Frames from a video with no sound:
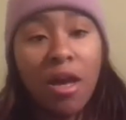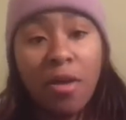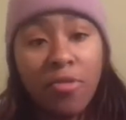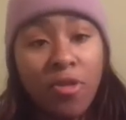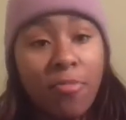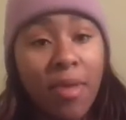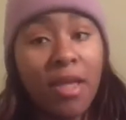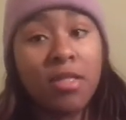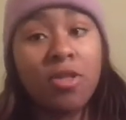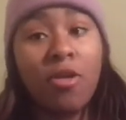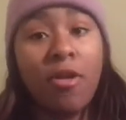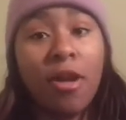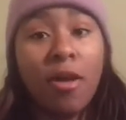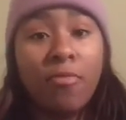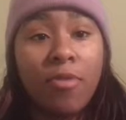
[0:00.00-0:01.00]
You may
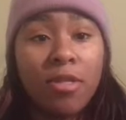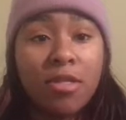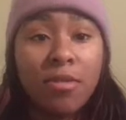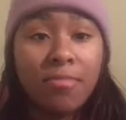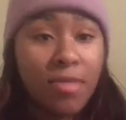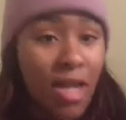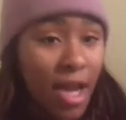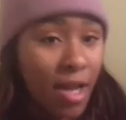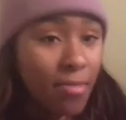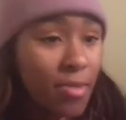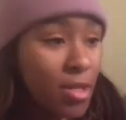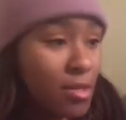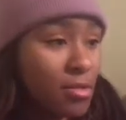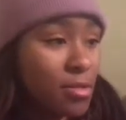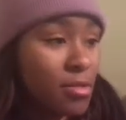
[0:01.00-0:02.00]
start out with some
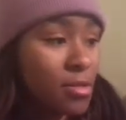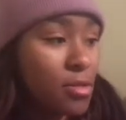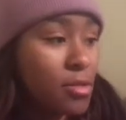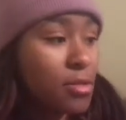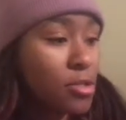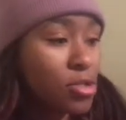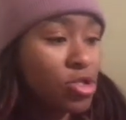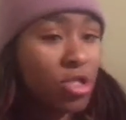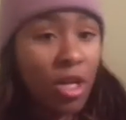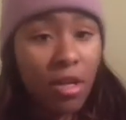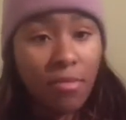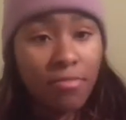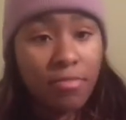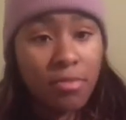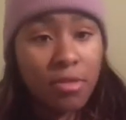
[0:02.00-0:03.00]
diamond
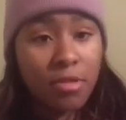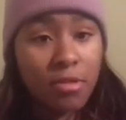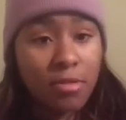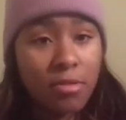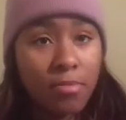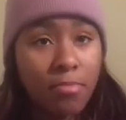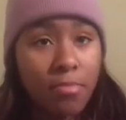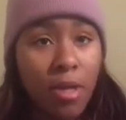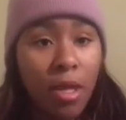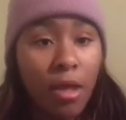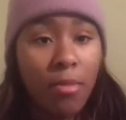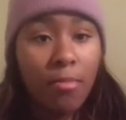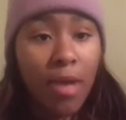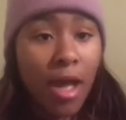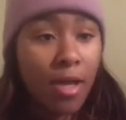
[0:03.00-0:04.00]
shaped
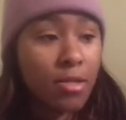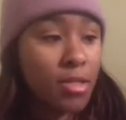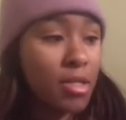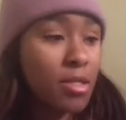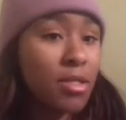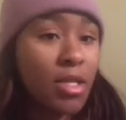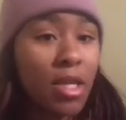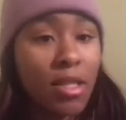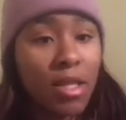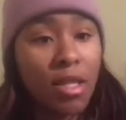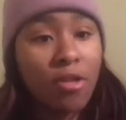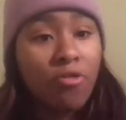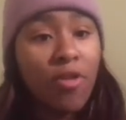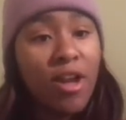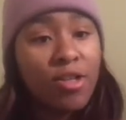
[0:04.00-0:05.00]
pink boxes, and
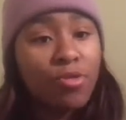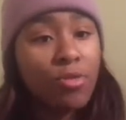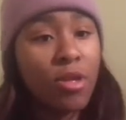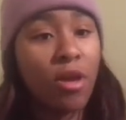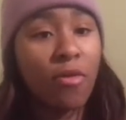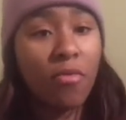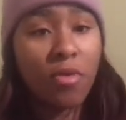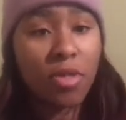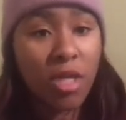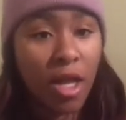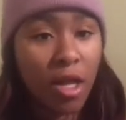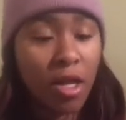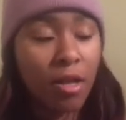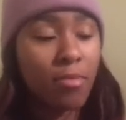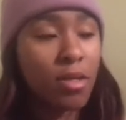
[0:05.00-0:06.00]
then gradually over
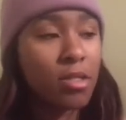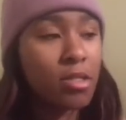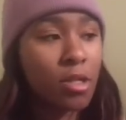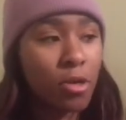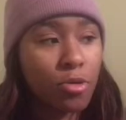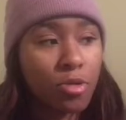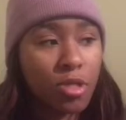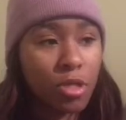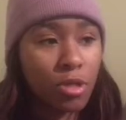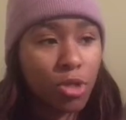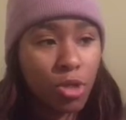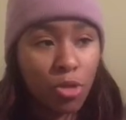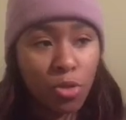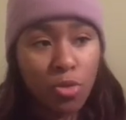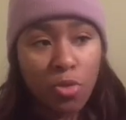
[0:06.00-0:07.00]
time it turns
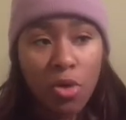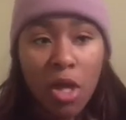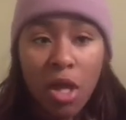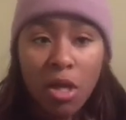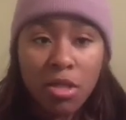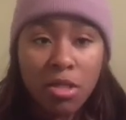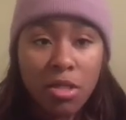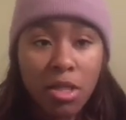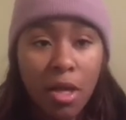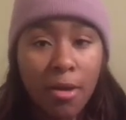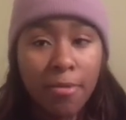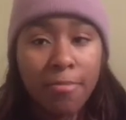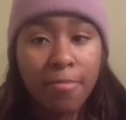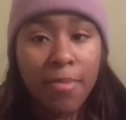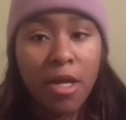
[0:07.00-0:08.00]
into
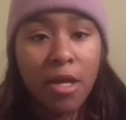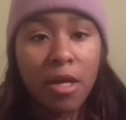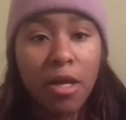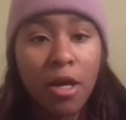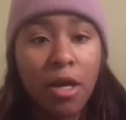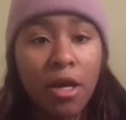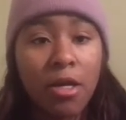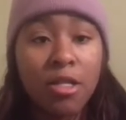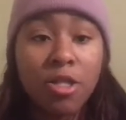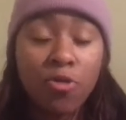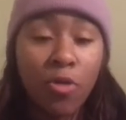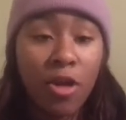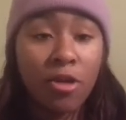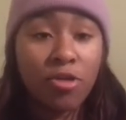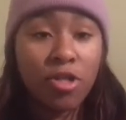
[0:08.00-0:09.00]
some
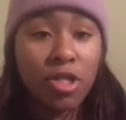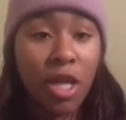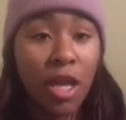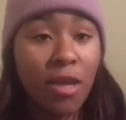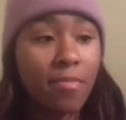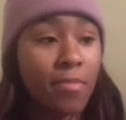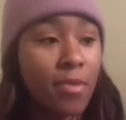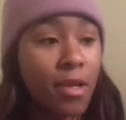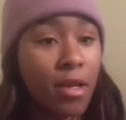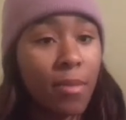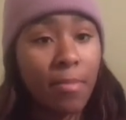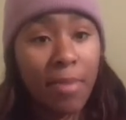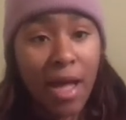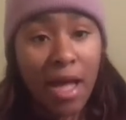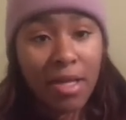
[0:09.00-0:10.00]
square shaped
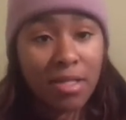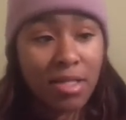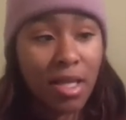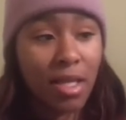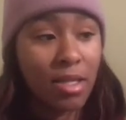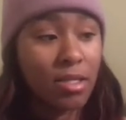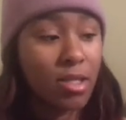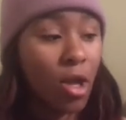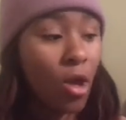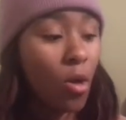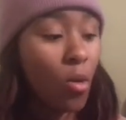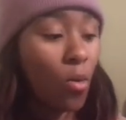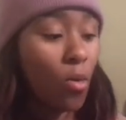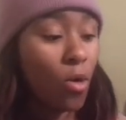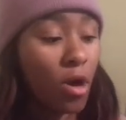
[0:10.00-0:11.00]
boxes,
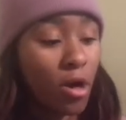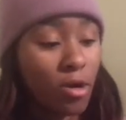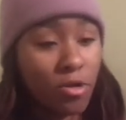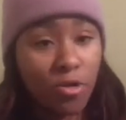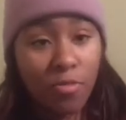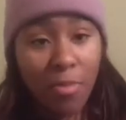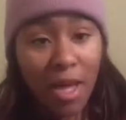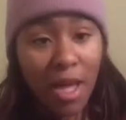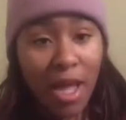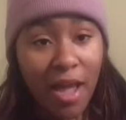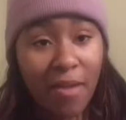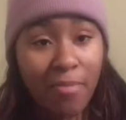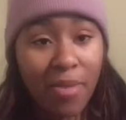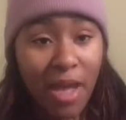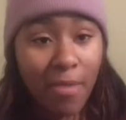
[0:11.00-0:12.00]
or you may
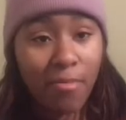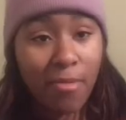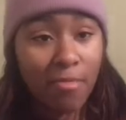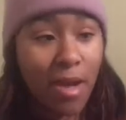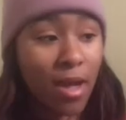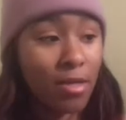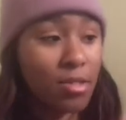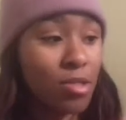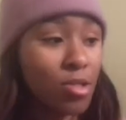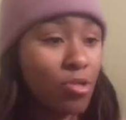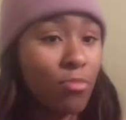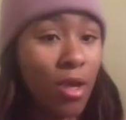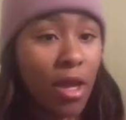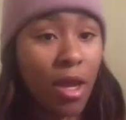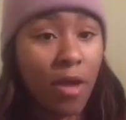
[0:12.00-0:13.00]
have paper boxes,
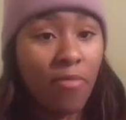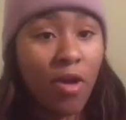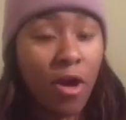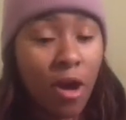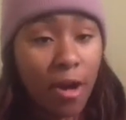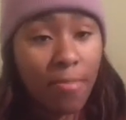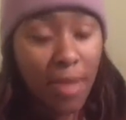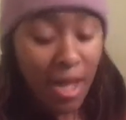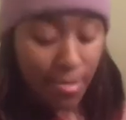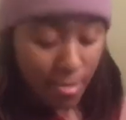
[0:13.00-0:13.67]
you may have hardback